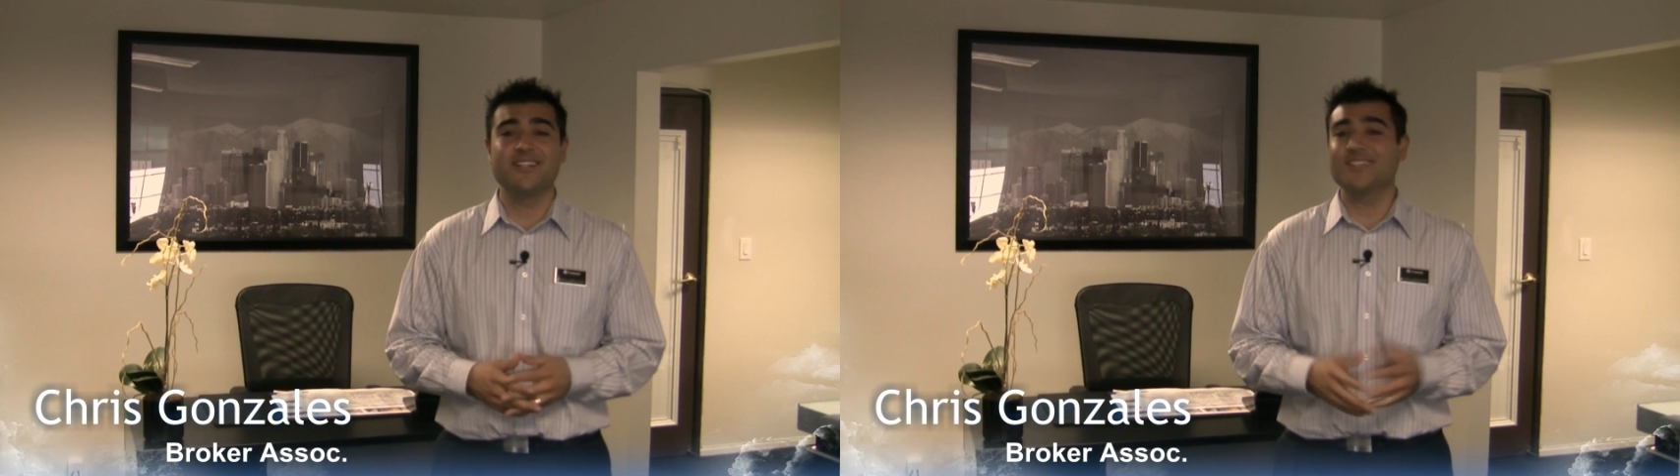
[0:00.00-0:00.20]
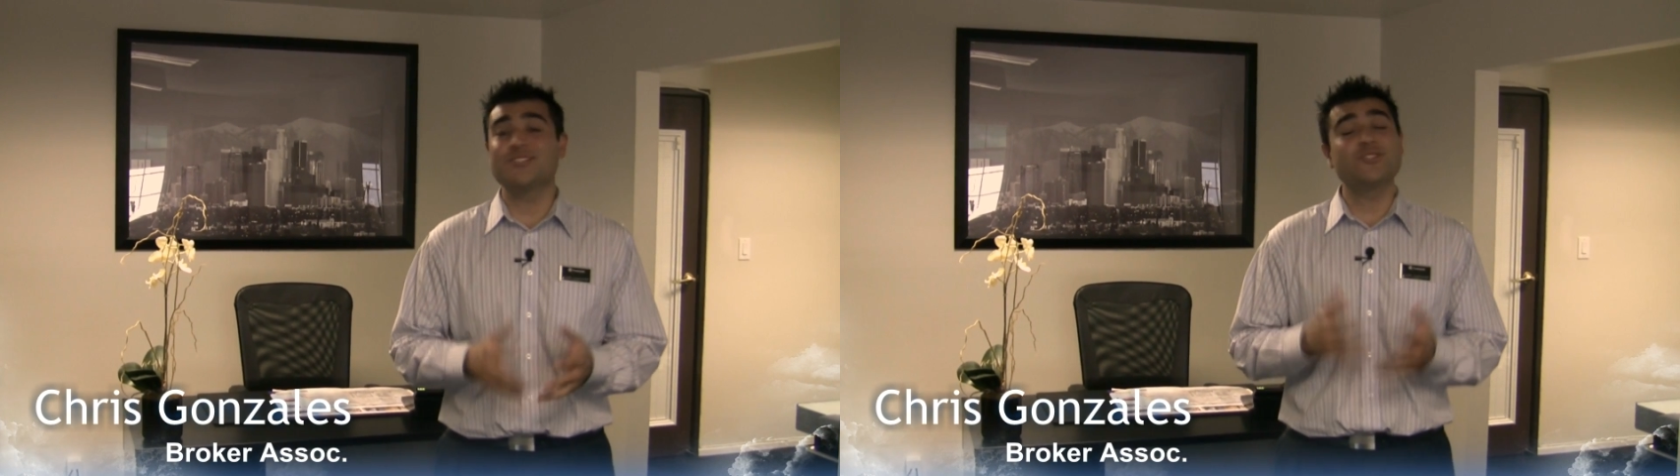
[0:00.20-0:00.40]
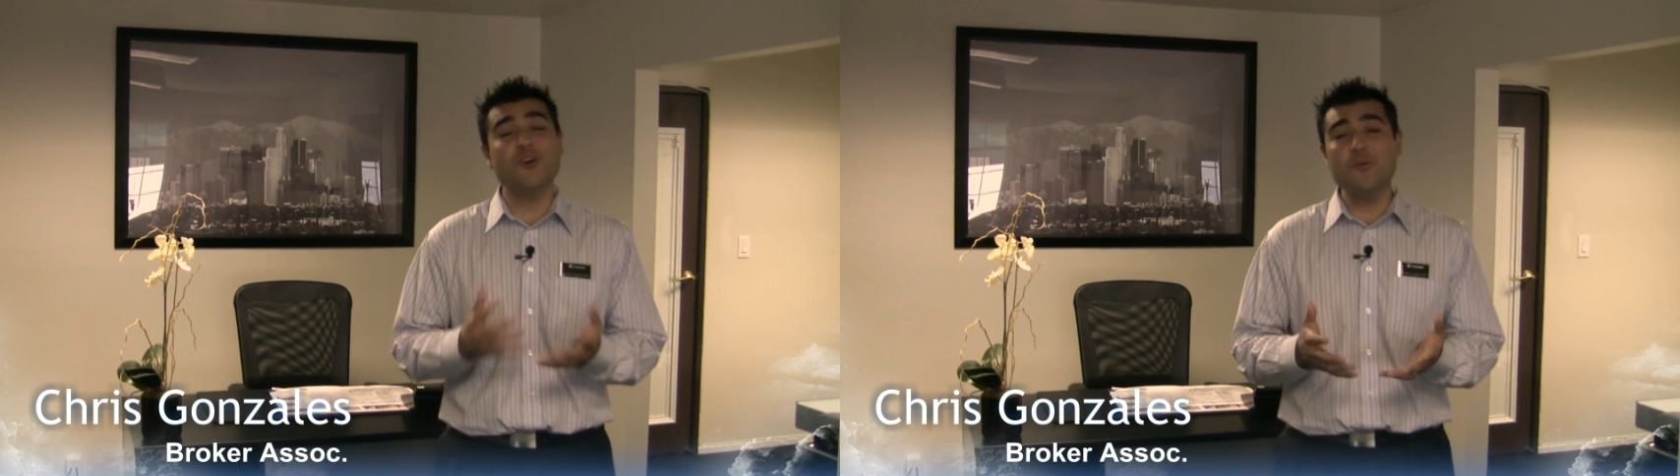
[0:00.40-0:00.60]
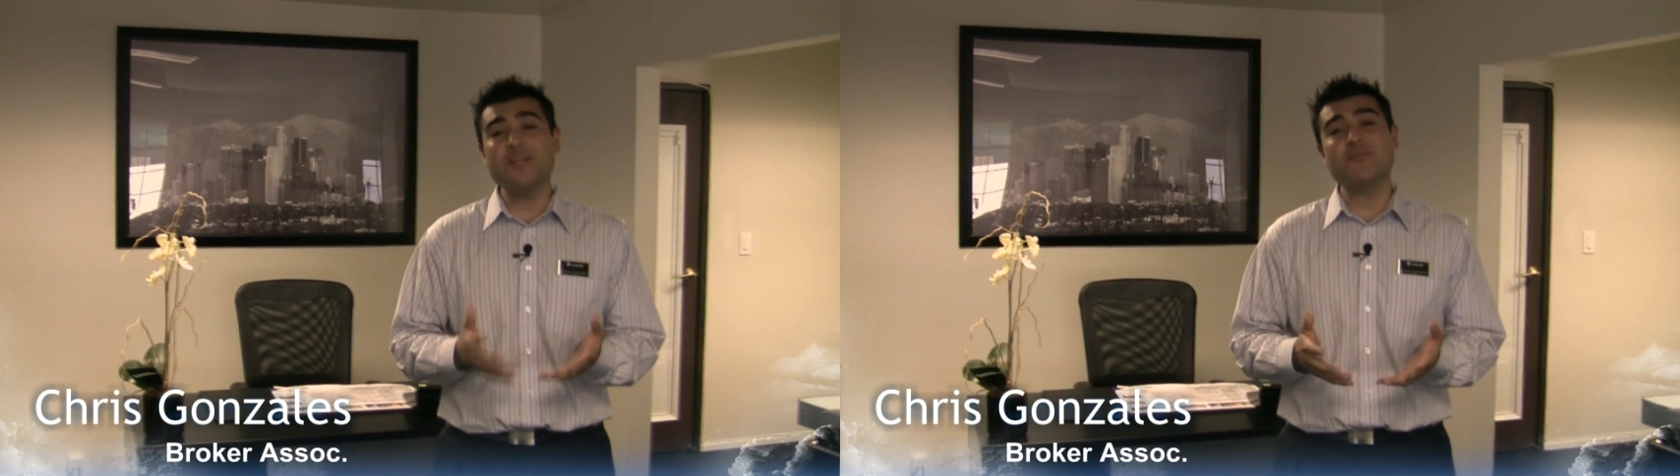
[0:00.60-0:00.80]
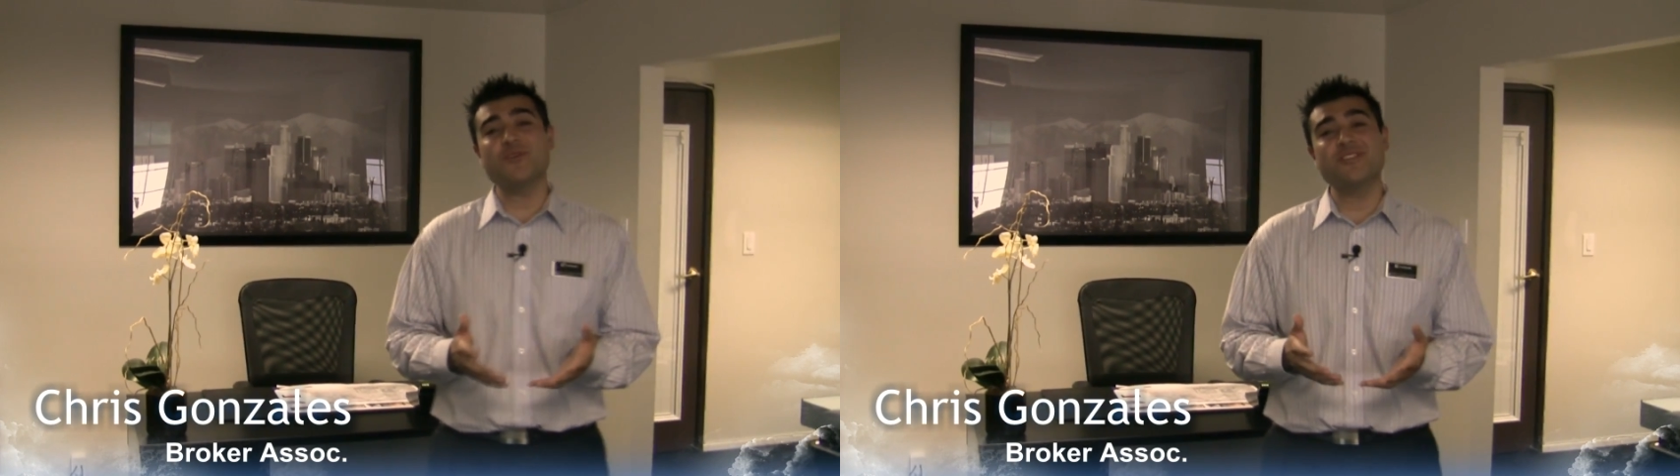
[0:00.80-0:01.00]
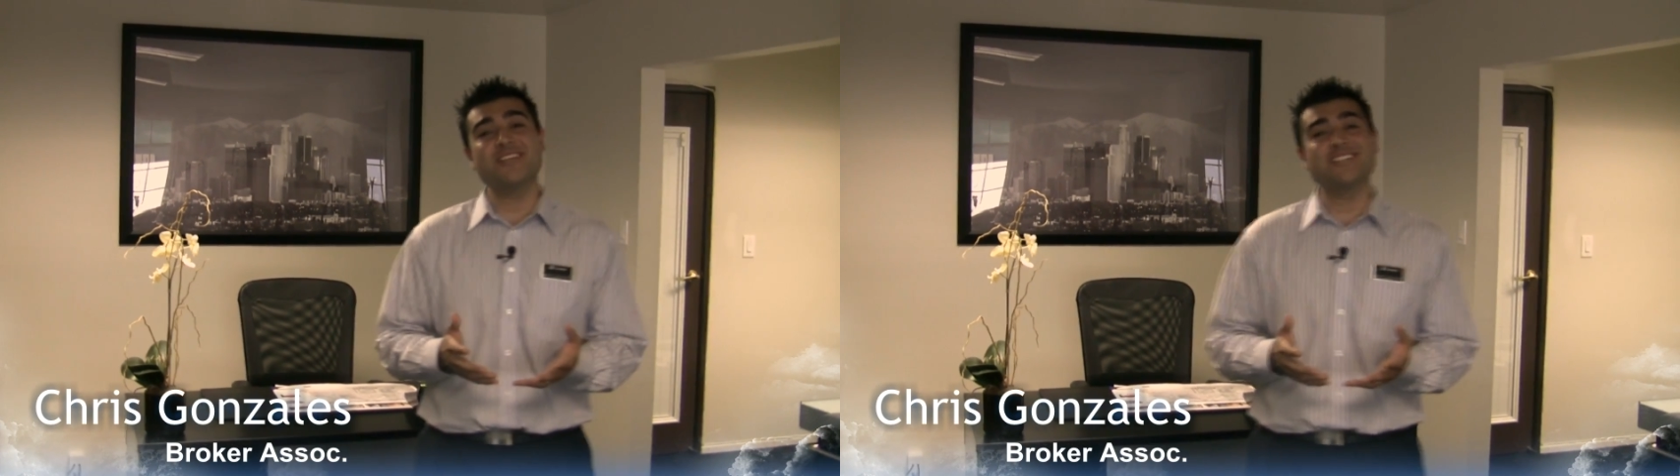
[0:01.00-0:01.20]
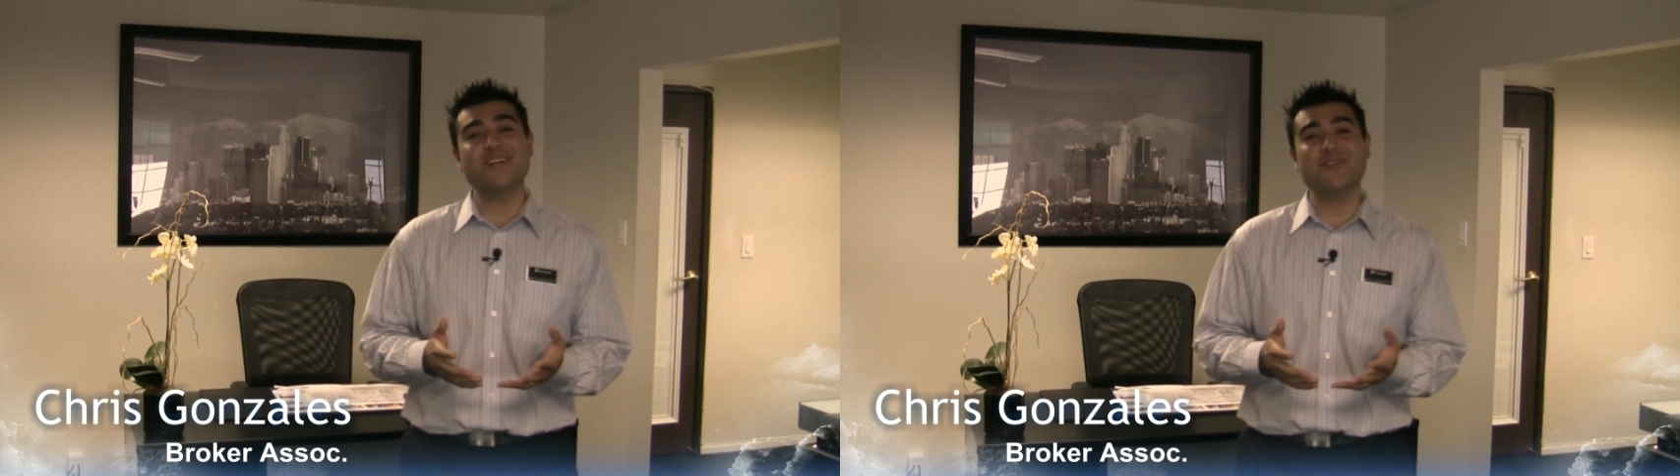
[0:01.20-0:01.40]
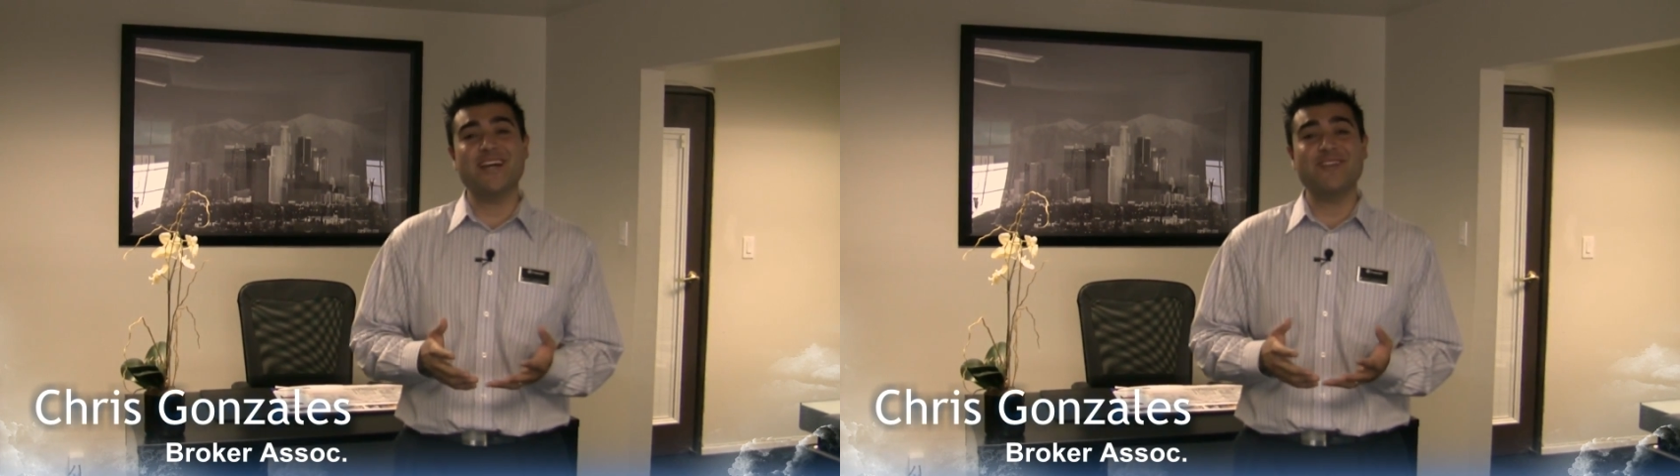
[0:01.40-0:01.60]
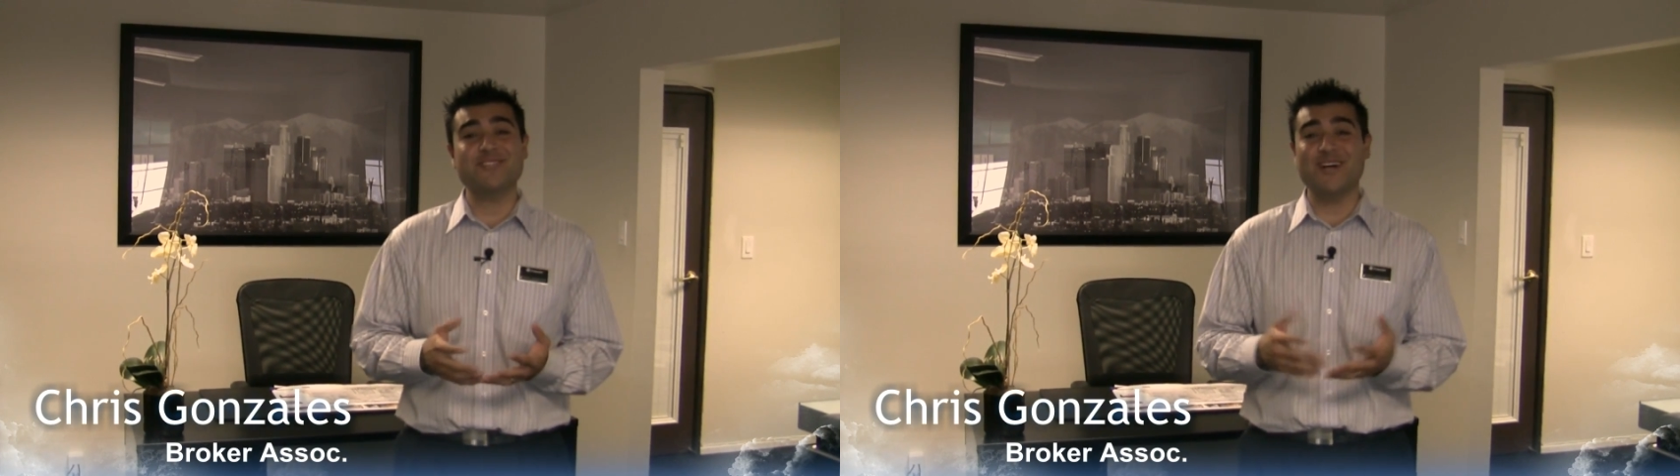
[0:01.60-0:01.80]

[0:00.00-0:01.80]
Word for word: There's so many more things that we have